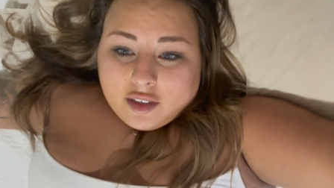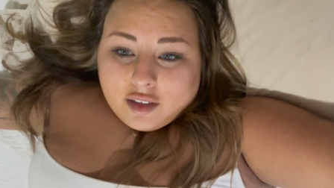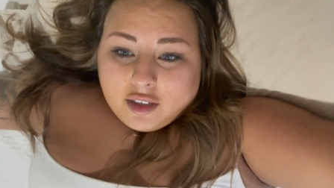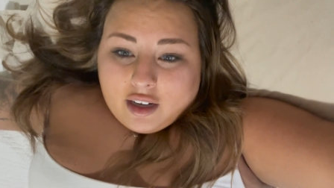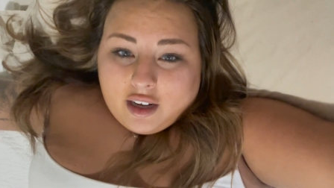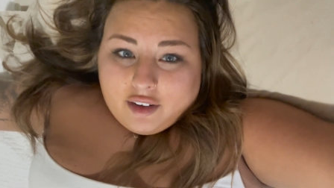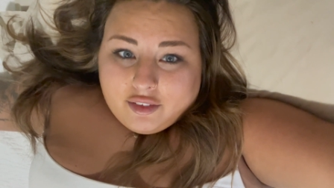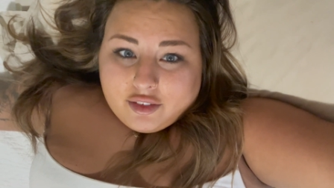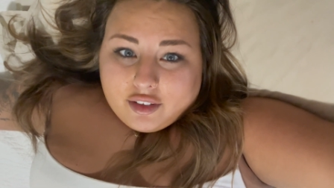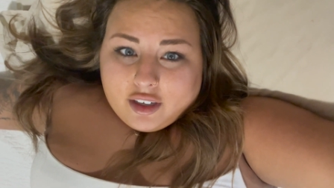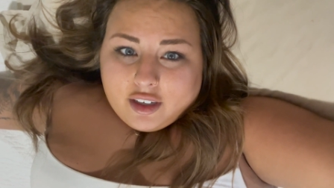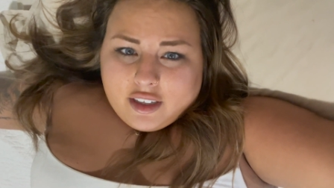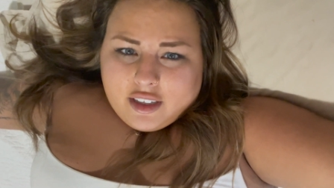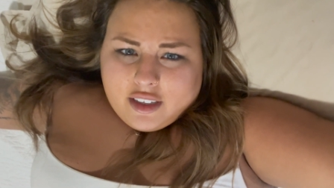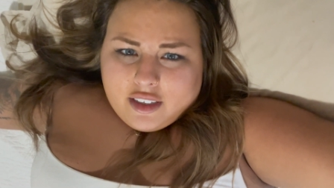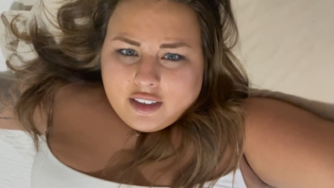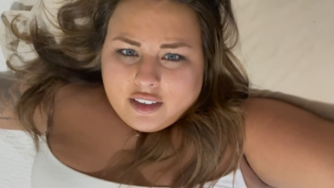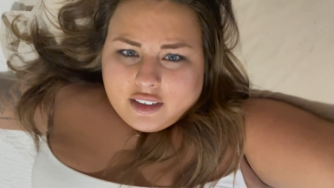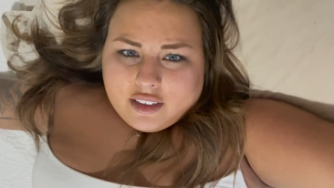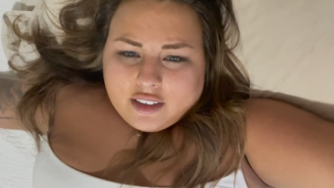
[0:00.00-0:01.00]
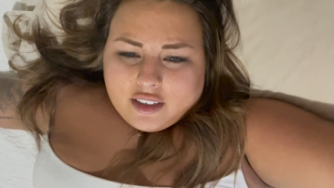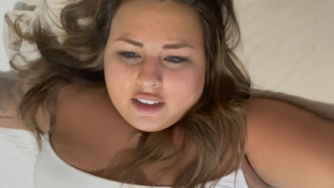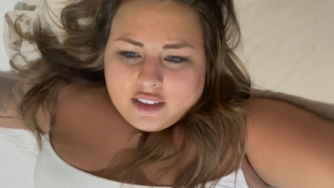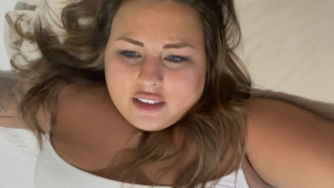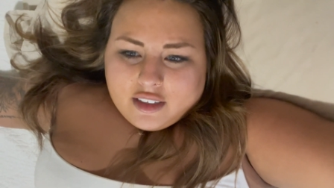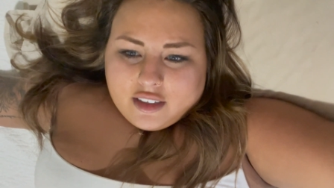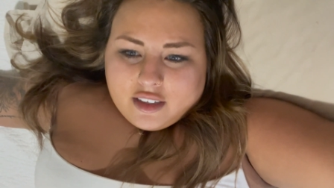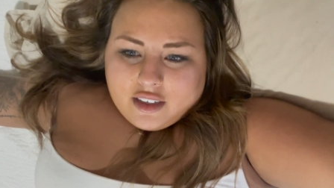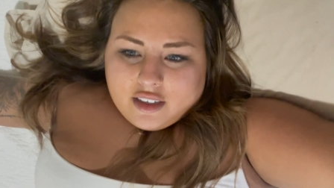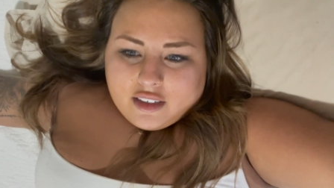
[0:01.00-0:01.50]
after I eat,
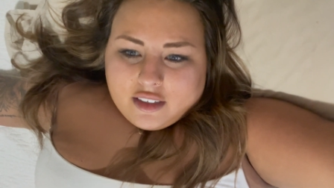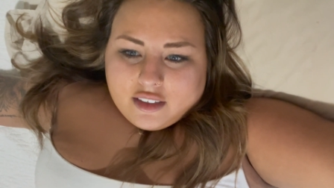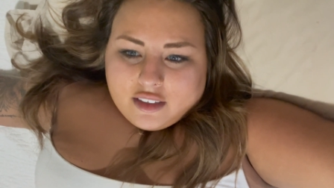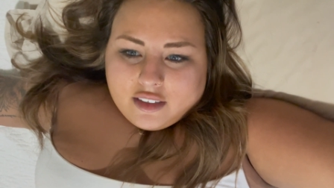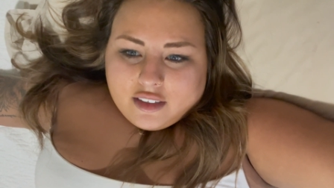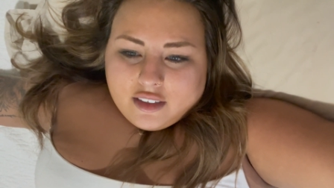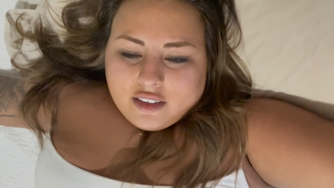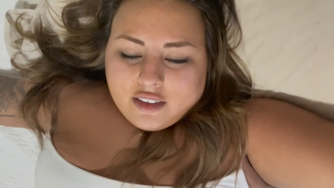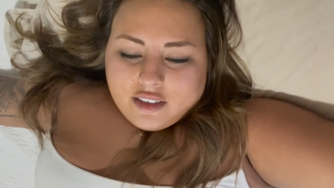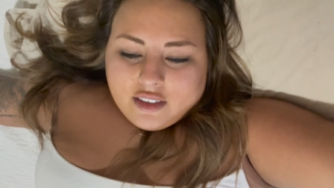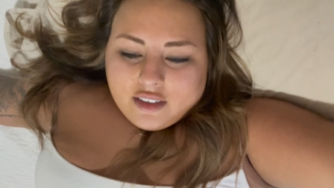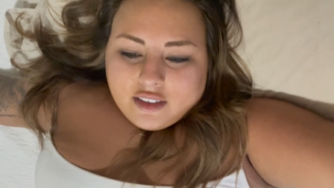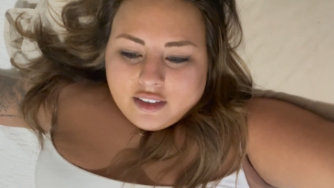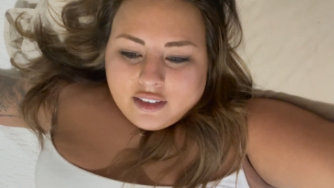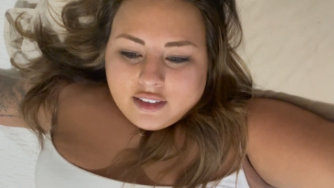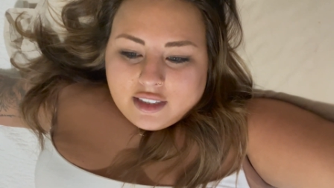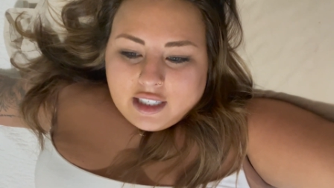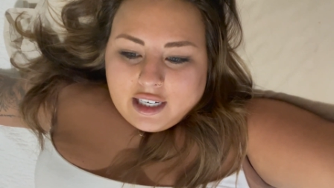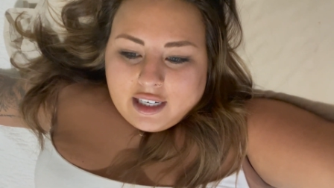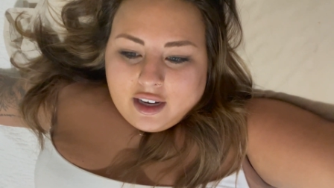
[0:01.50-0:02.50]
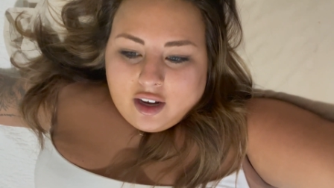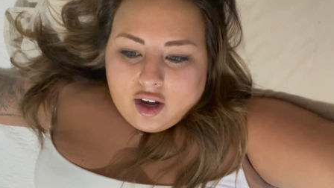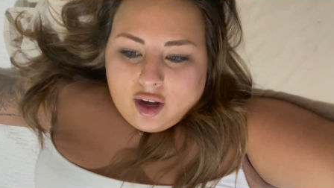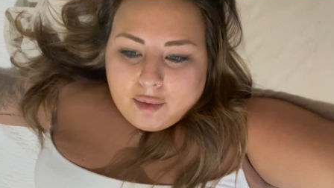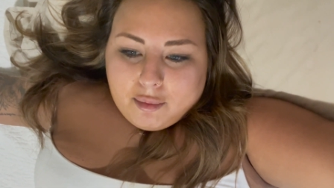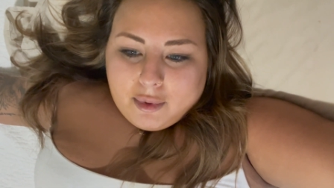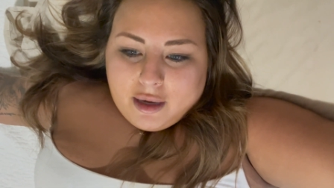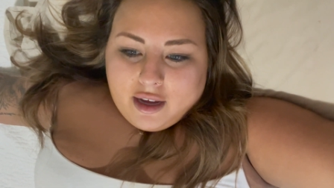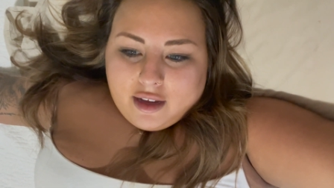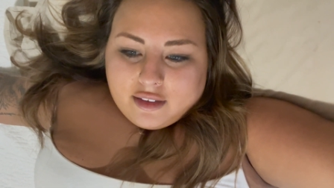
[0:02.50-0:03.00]
and then take a
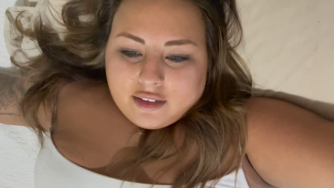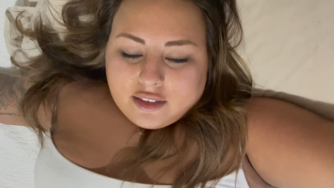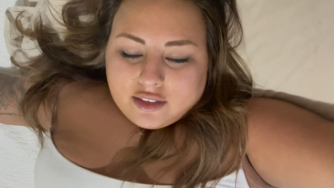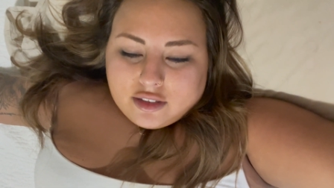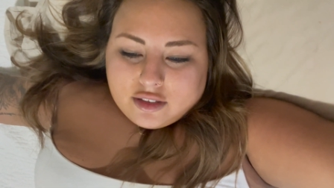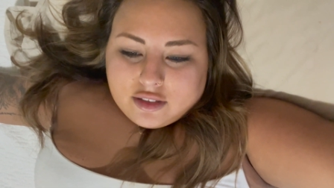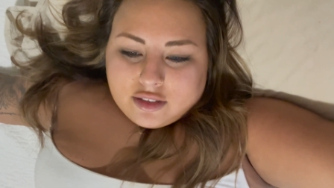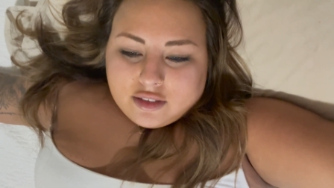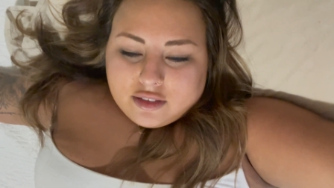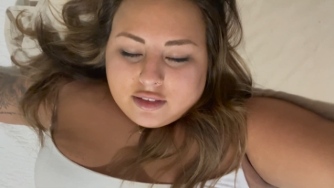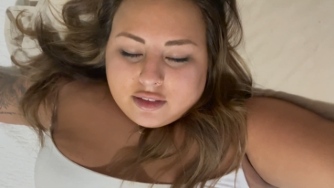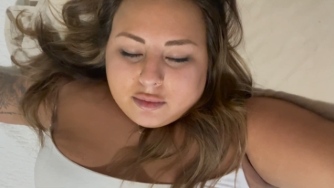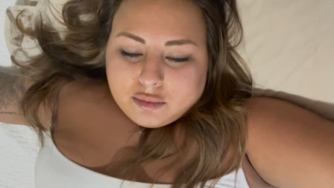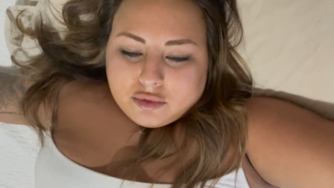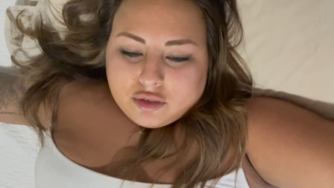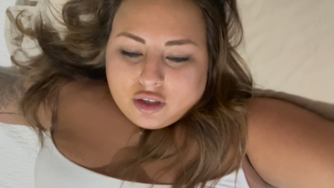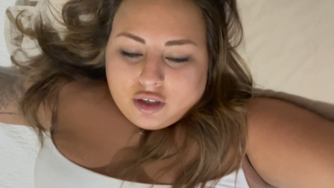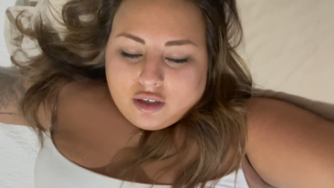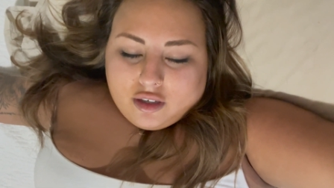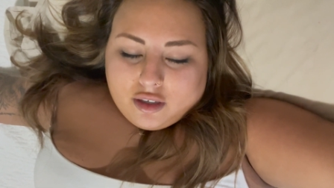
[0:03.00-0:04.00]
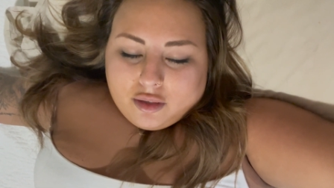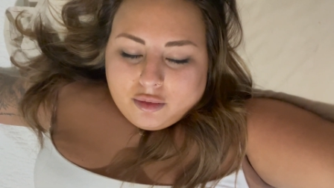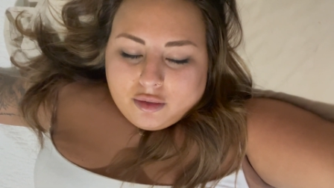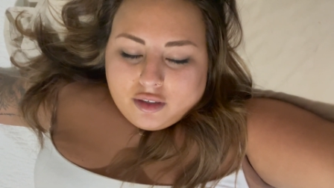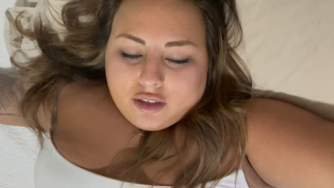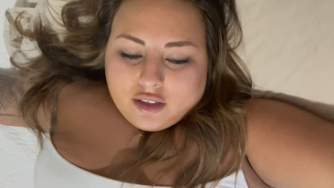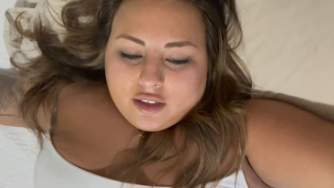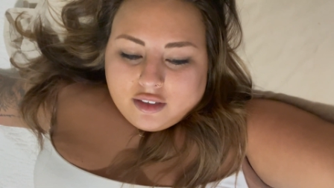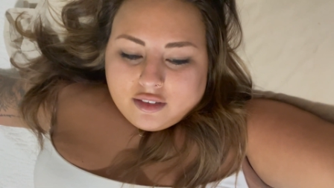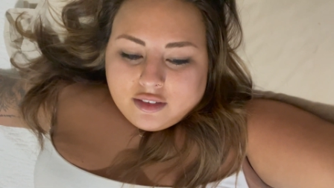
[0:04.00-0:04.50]
hot bath and just do some drawing
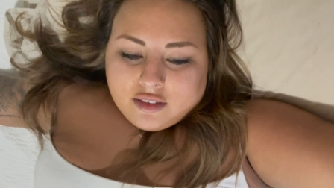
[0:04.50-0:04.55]
while I